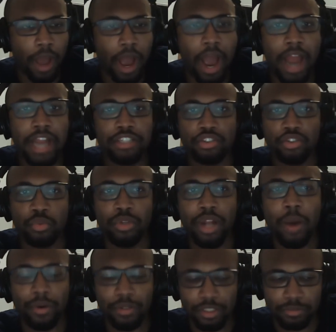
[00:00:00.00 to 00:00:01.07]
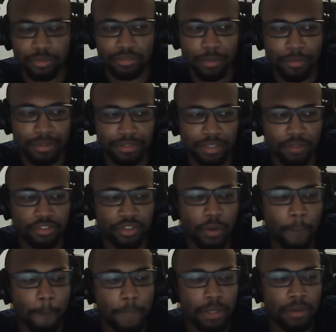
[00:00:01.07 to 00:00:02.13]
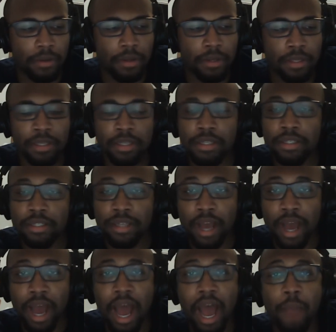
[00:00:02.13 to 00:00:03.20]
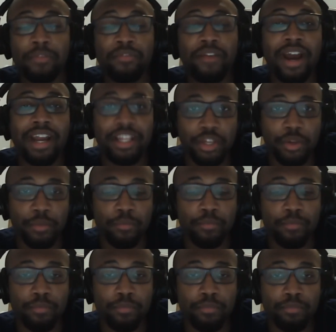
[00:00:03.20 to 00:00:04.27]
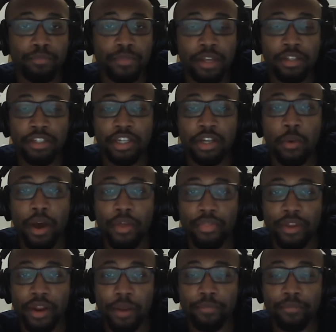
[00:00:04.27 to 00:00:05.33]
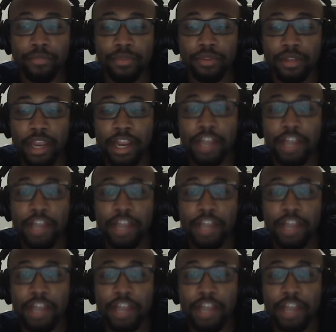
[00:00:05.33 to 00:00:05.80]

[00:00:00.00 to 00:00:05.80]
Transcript: I just do not want to experience it by myself. So I'm inviting you to go out there and